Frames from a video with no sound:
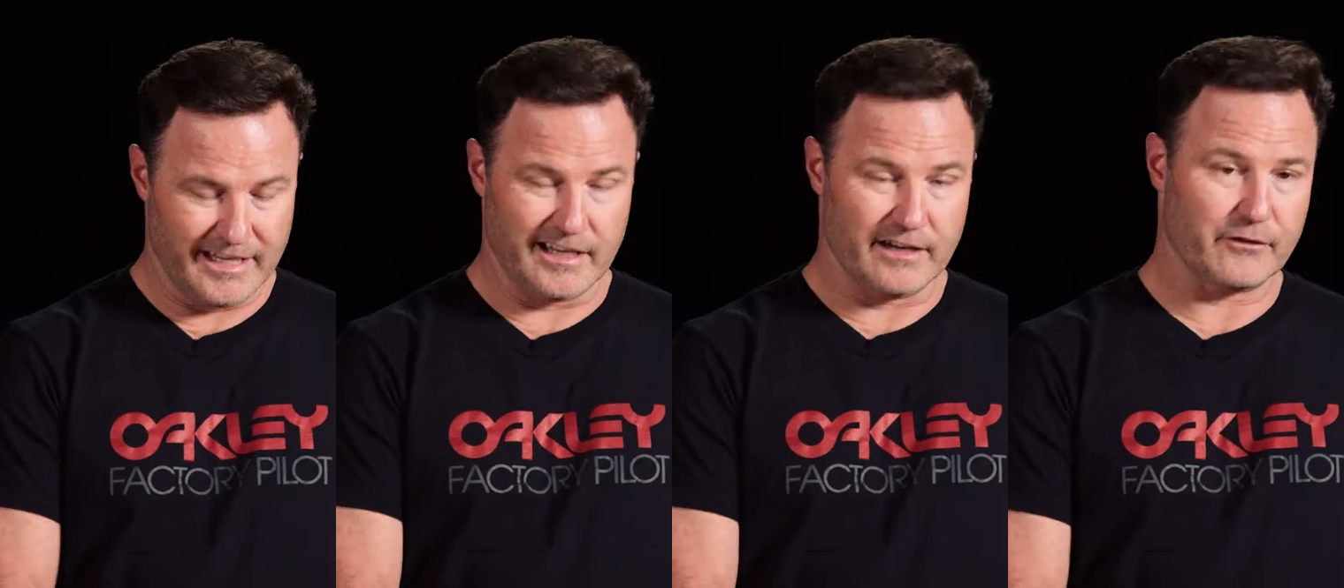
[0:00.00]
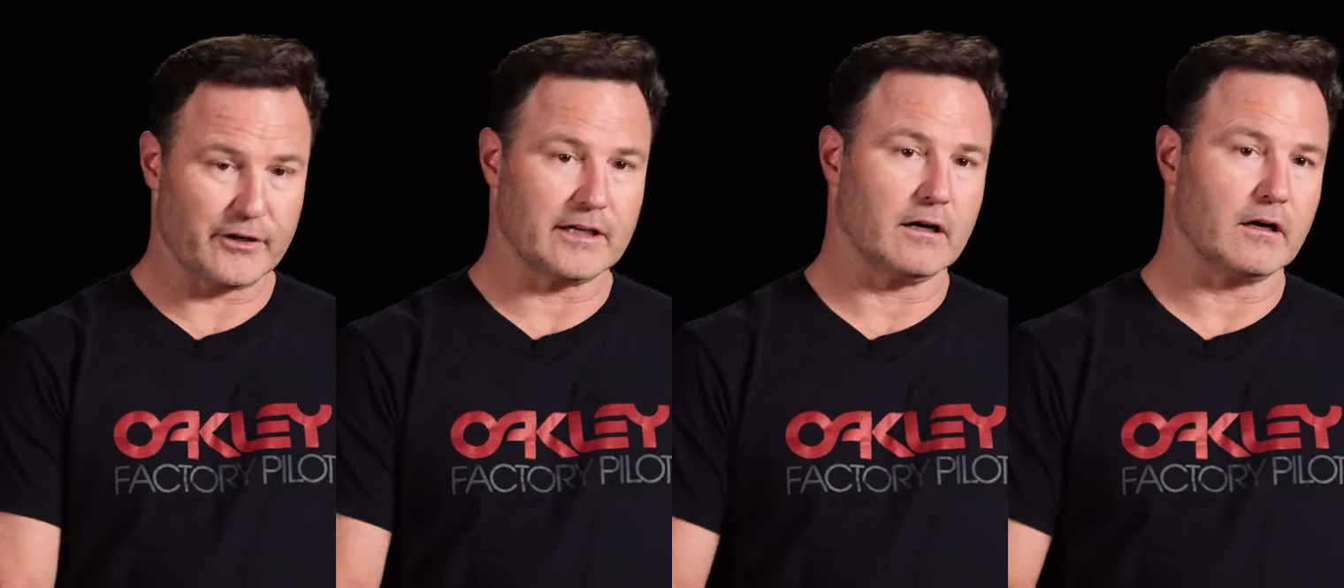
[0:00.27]
In
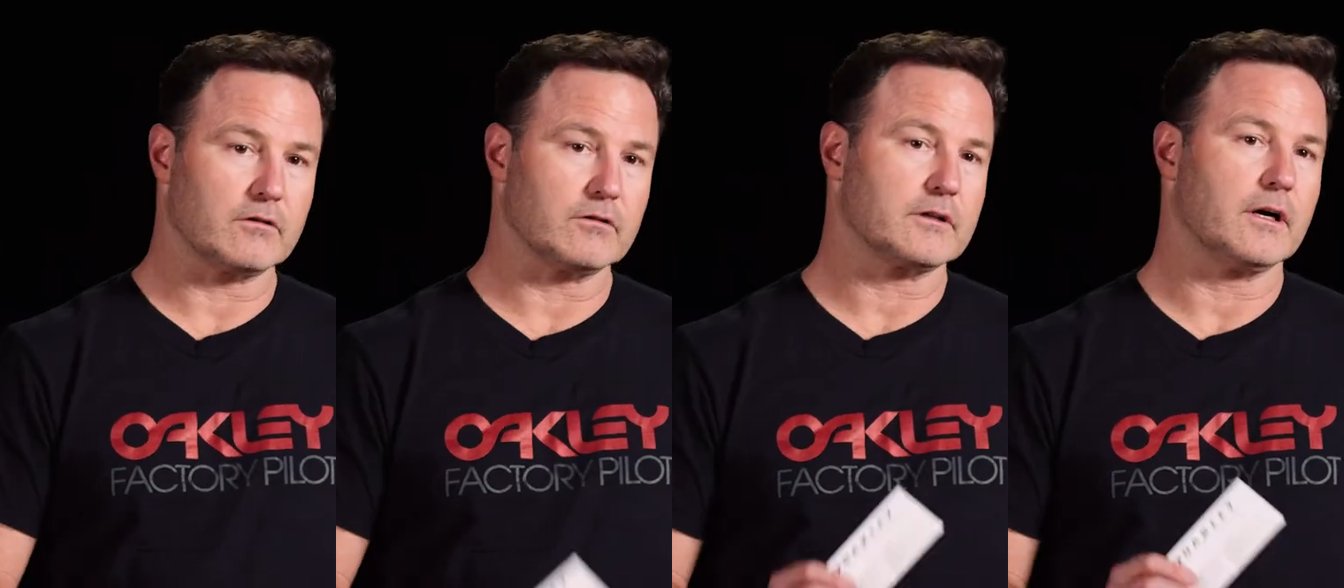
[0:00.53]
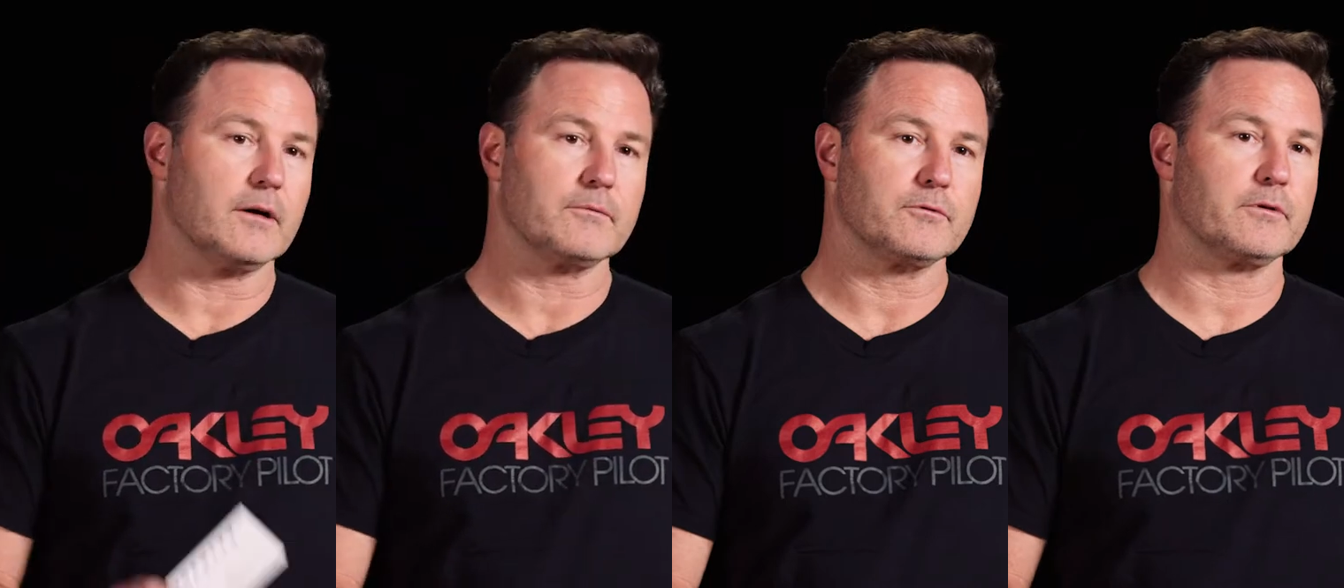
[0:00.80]
every goggle
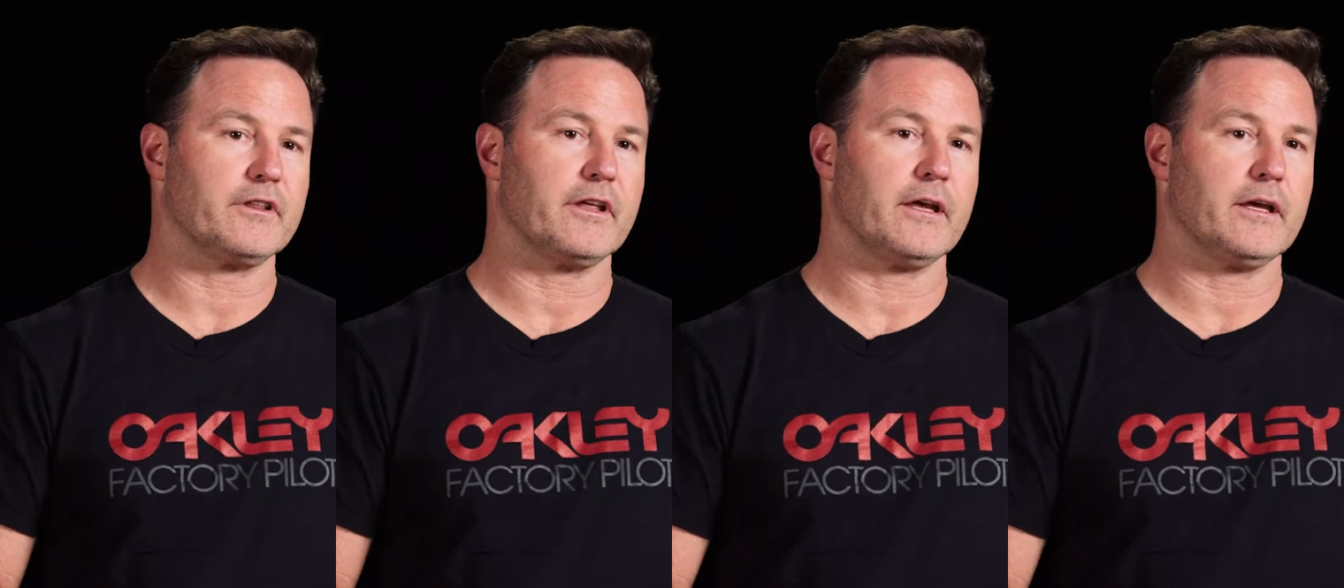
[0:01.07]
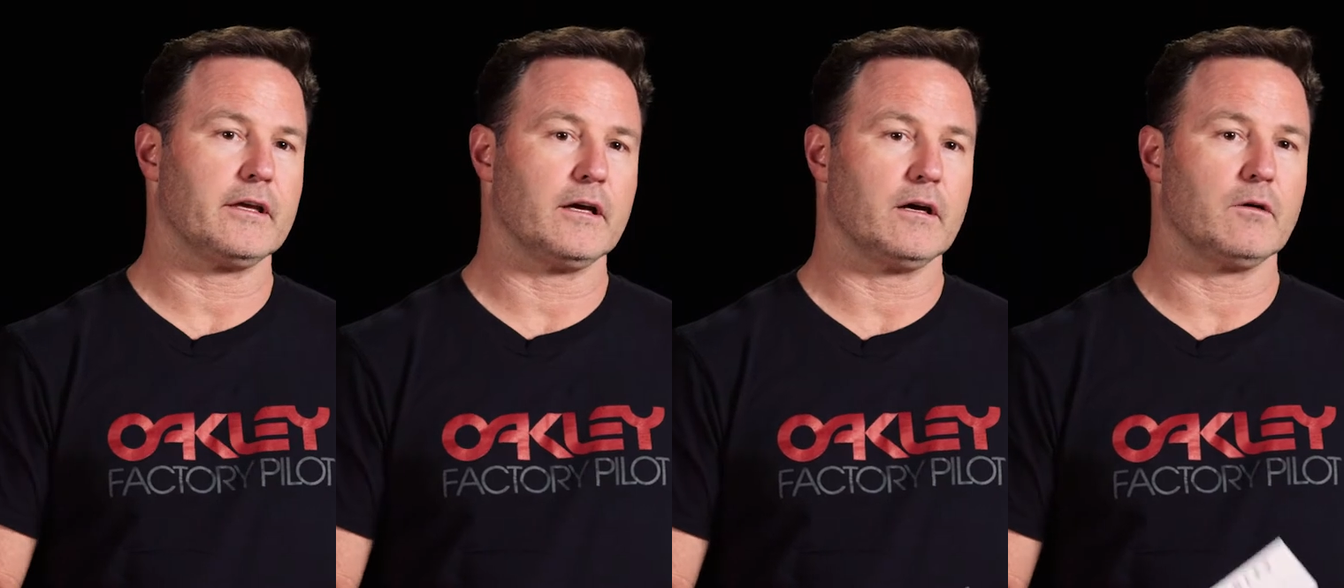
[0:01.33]
comes with
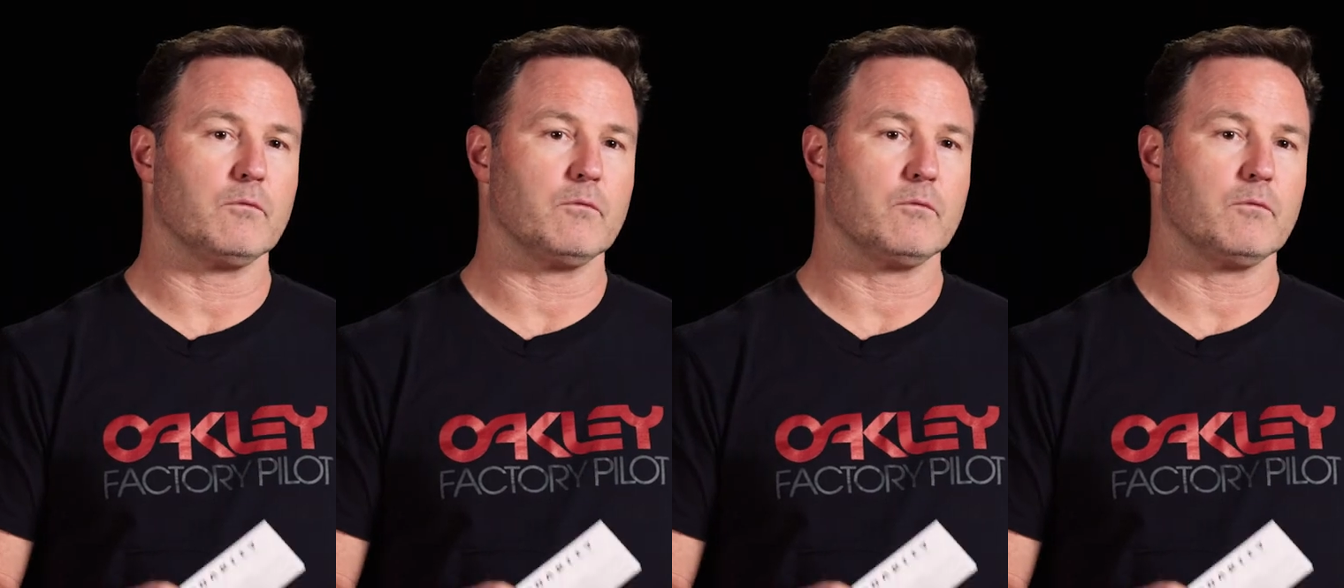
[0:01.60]
a